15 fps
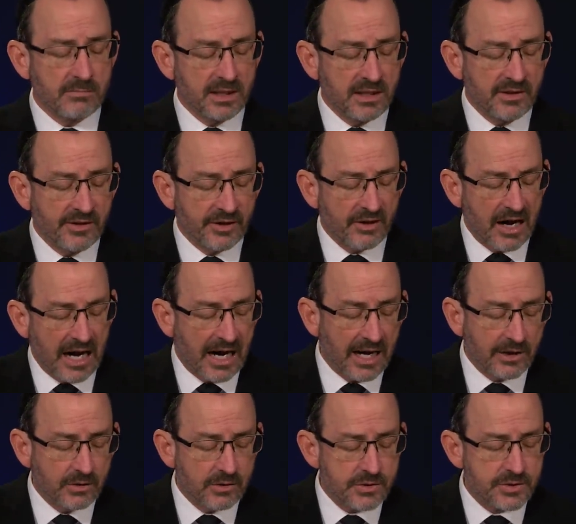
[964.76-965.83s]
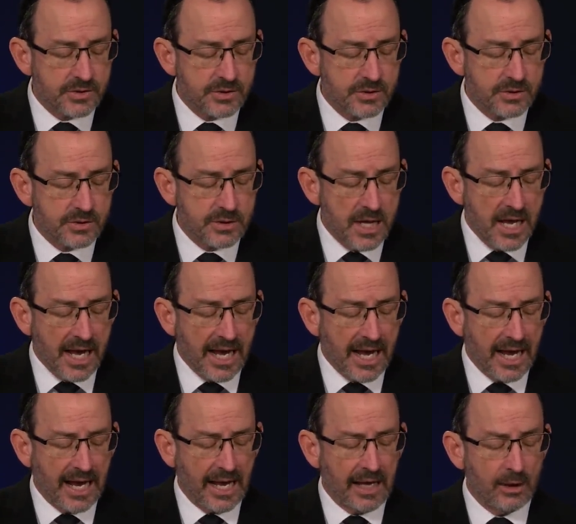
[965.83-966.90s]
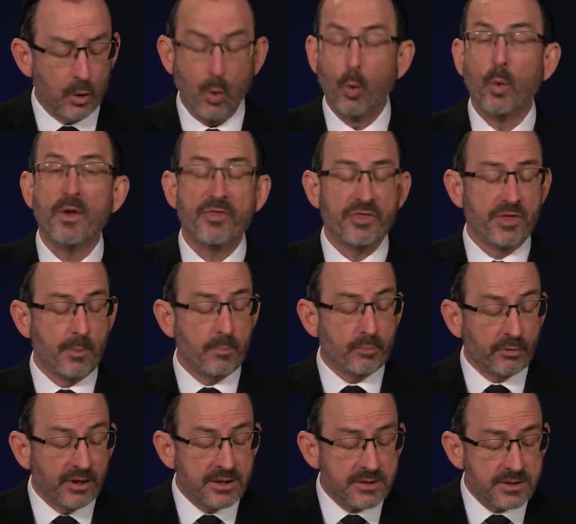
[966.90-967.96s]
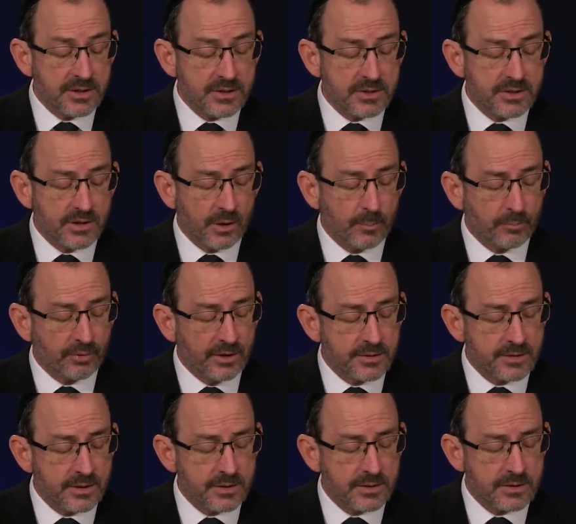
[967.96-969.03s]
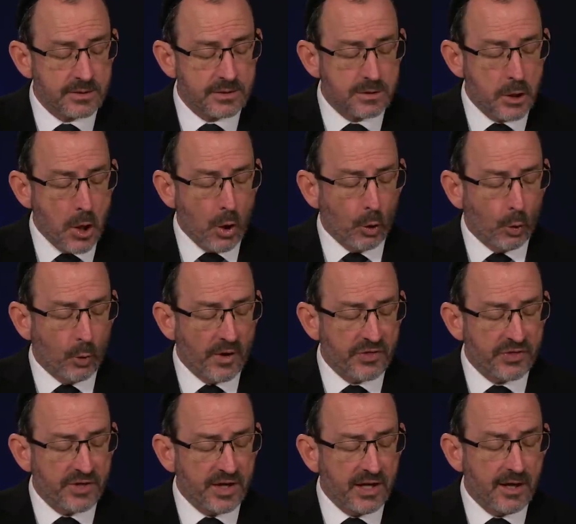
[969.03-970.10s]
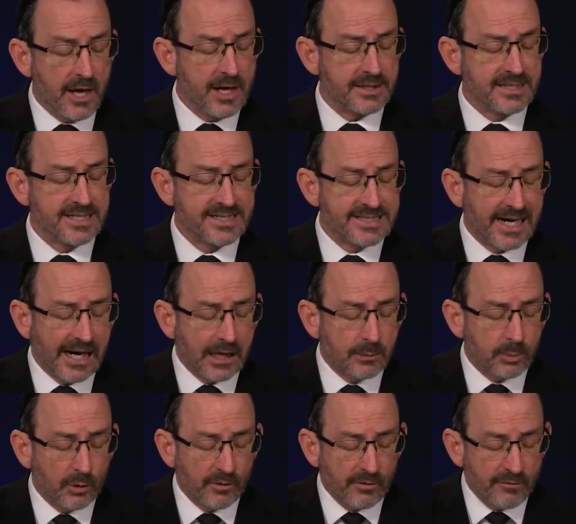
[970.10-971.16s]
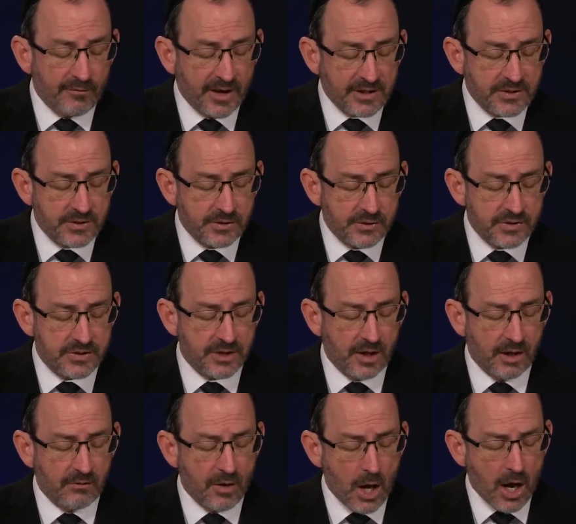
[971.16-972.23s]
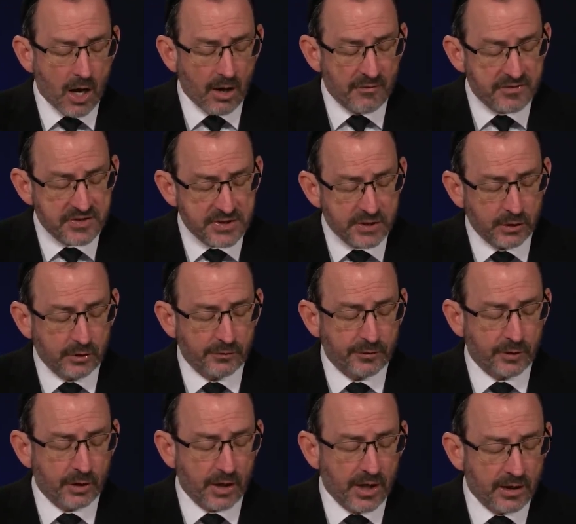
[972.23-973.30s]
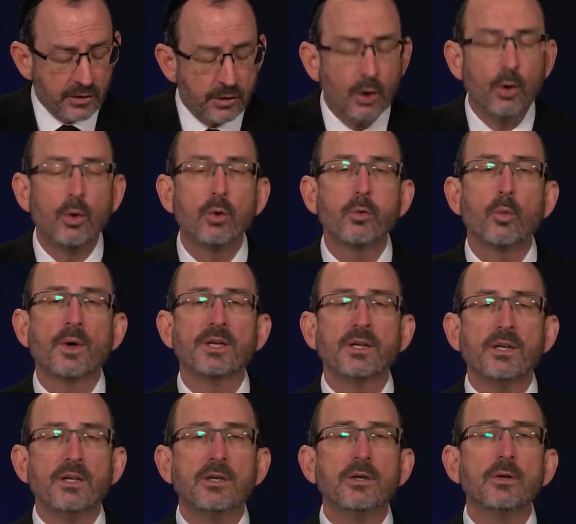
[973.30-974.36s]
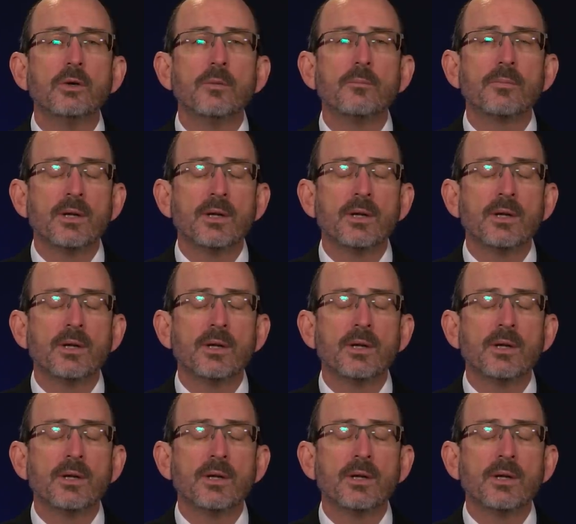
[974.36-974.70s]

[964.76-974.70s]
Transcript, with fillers: meaning their idols, and with the princes, their princes, with the desirable vessels of, of silver and gold, what did he do?